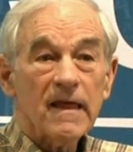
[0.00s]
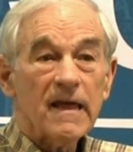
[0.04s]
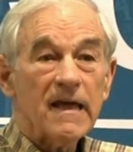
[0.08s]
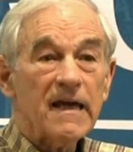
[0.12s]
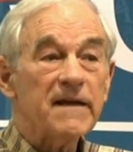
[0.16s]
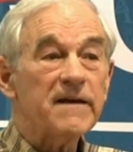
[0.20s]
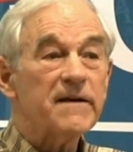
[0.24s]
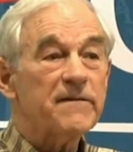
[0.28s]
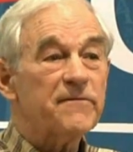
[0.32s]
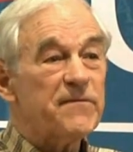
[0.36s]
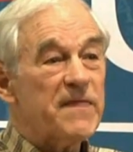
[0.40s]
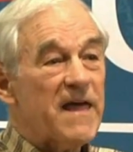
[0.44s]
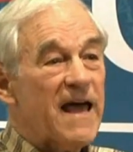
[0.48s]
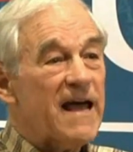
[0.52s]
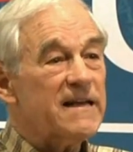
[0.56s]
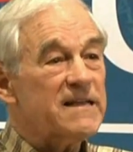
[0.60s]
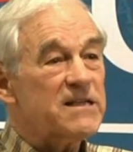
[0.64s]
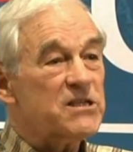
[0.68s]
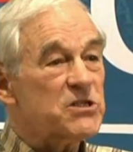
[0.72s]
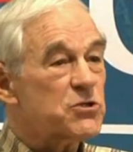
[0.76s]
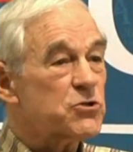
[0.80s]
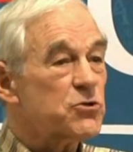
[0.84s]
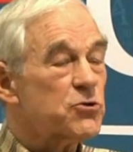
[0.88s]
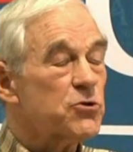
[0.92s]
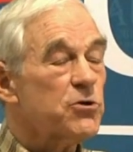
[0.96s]
And if that
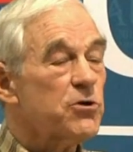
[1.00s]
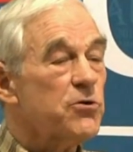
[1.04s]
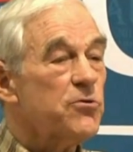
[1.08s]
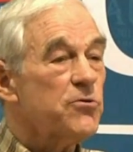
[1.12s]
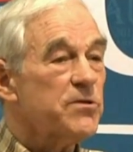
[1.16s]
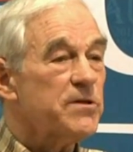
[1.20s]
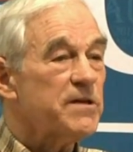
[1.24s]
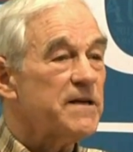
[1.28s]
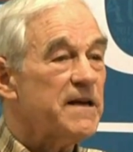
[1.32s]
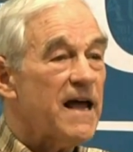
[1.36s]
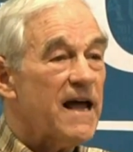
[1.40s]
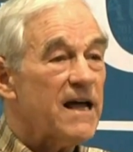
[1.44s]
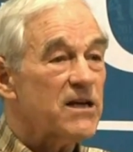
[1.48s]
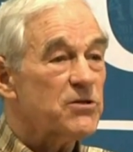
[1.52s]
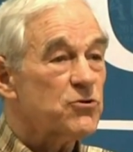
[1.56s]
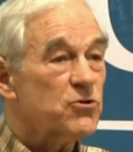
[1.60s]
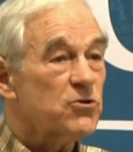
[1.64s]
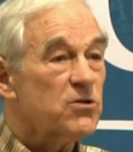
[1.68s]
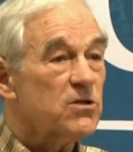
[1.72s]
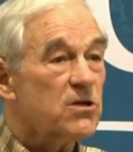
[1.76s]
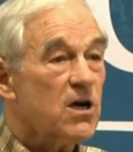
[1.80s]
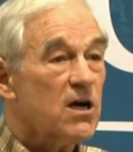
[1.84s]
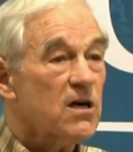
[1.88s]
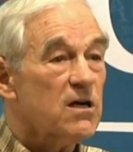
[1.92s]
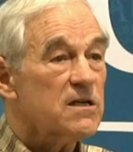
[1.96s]
is true, the
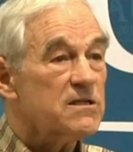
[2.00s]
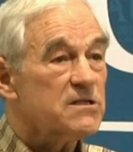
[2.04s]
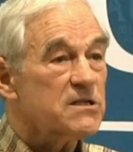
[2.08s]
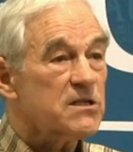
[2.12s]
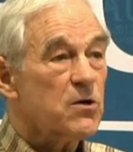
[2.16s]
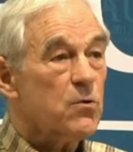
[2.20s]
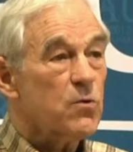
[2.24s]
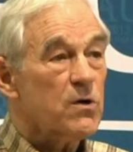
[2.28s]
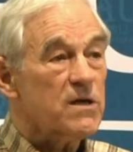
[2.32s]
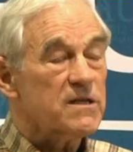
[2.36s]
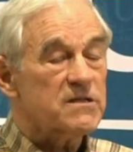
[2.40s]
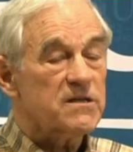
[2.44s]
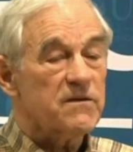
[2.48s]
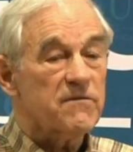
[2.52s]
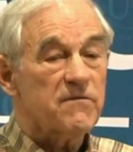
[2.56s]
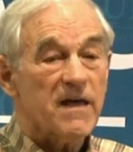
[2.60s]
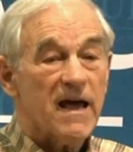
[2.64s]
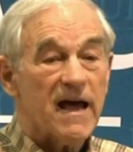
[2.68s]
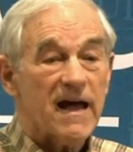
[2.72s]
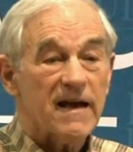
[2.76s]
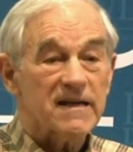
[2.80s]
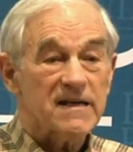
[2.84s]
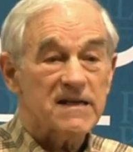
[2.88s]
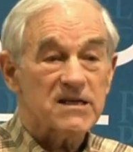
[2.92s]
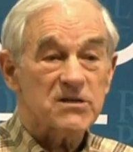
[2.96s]
natural consequence of
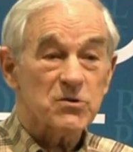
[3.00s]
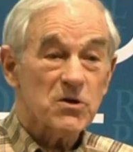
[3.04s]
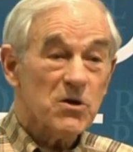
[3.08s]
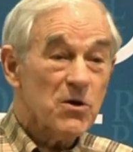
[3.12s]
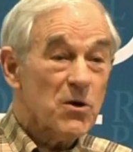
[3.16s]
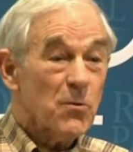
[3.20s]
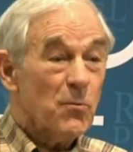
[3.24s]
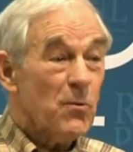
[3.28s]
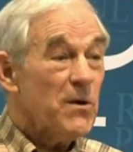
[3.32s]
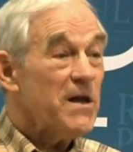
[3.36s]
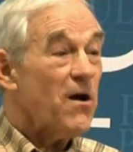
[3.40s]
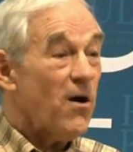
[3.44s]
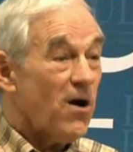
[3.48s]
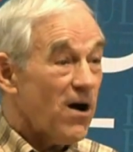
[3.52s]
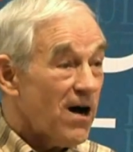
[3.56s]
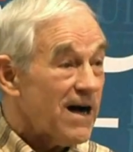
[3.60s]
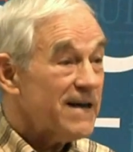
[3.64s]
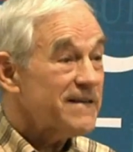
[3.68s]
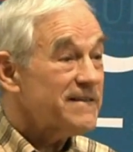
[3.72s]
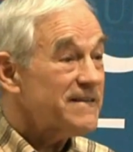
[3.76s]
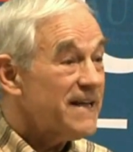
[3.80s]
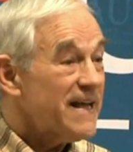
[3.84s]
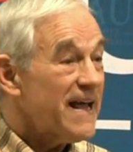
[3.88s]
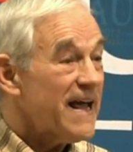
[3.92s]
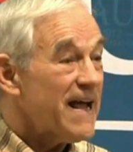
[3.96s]
that is we
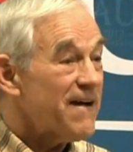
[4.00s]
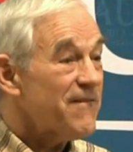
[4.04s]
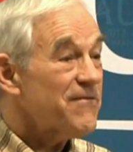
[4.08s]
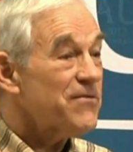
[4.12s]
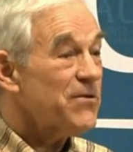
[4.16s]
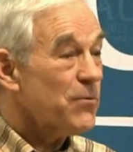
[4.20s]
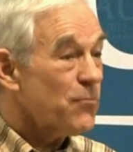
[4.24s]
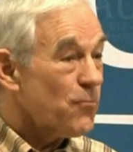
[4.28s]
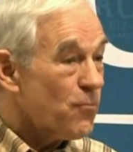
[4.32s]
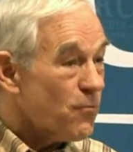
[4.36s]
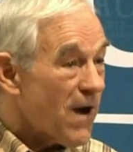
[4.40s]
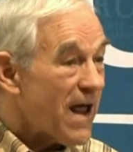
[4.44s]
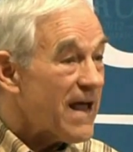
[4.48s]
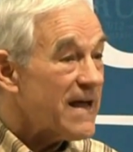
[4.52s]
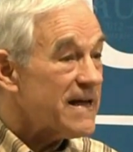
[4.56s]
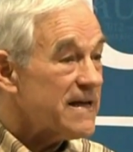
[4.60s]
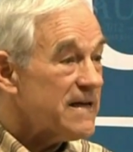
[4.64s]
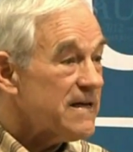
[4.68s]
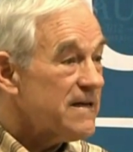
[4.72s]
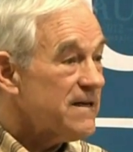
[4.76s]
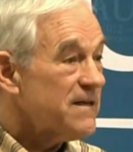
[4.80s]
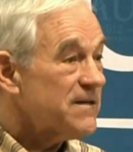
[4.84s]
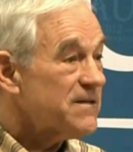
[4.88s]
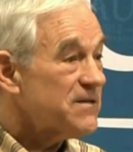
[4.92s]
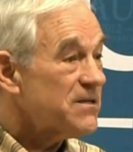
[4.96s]
ought to have the
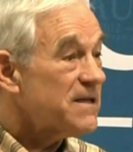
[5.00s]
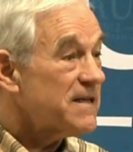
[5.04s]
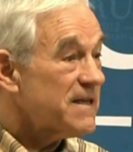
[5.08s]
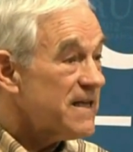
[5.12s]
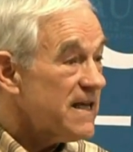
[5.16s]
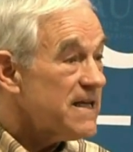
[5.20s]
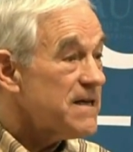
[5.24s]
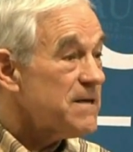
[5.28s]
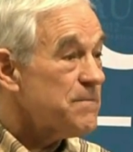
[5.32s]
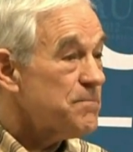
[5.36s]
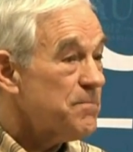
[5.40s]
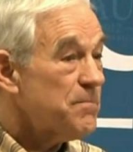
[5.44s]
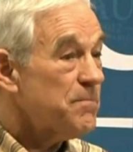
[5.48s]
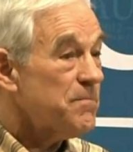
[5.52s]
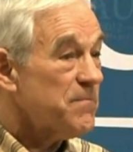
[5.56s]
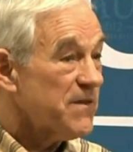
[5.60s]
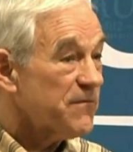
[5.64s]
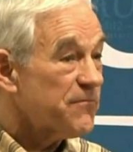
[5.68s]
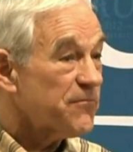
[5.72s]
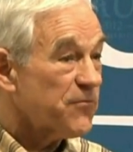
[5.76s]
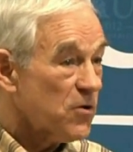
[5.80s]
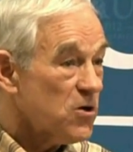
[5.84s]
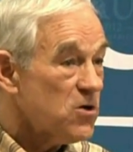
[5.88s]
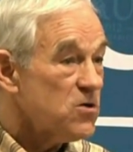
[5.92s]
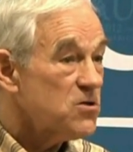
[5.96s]
right to keep the
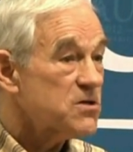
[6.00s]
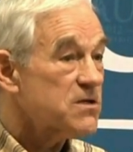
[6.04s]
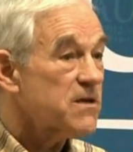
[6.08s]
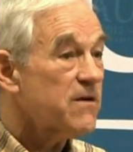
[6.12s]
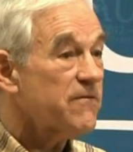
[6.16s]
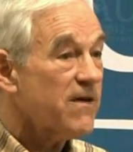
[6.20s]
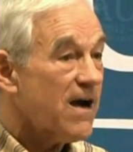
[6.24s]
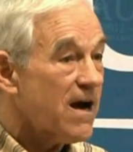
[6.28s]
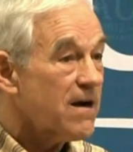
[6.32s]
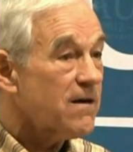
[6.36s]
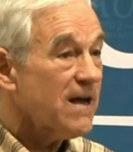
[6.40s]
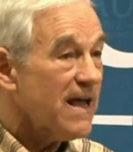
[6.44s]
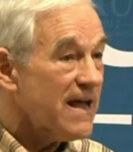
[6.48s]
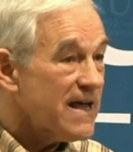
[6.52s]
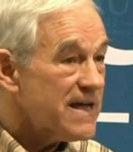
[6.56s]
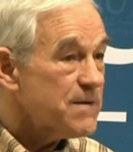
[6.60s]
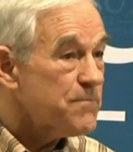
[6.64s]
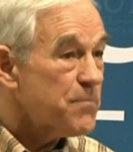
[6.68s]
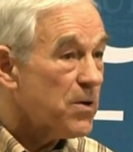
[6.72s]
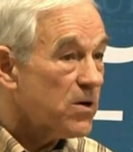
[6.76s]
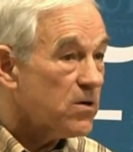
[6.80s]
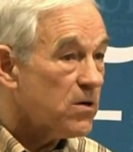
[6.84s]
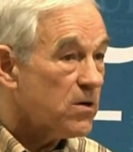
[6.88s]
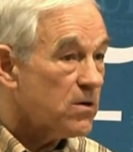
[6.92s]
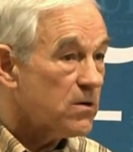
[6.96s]
fruits of our
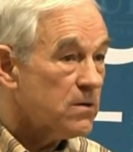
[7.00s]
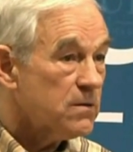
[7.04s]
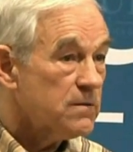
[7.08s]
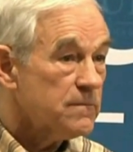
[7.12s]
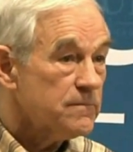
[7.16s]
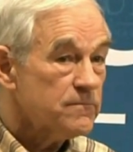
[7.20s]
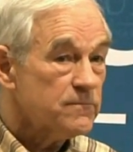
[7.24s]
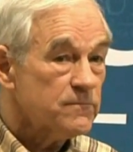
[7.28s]
labor.